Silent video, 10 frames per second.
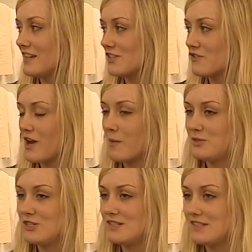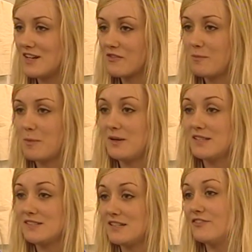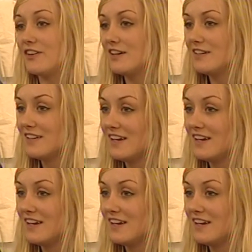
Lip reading: it's a great opportunity and great publicity for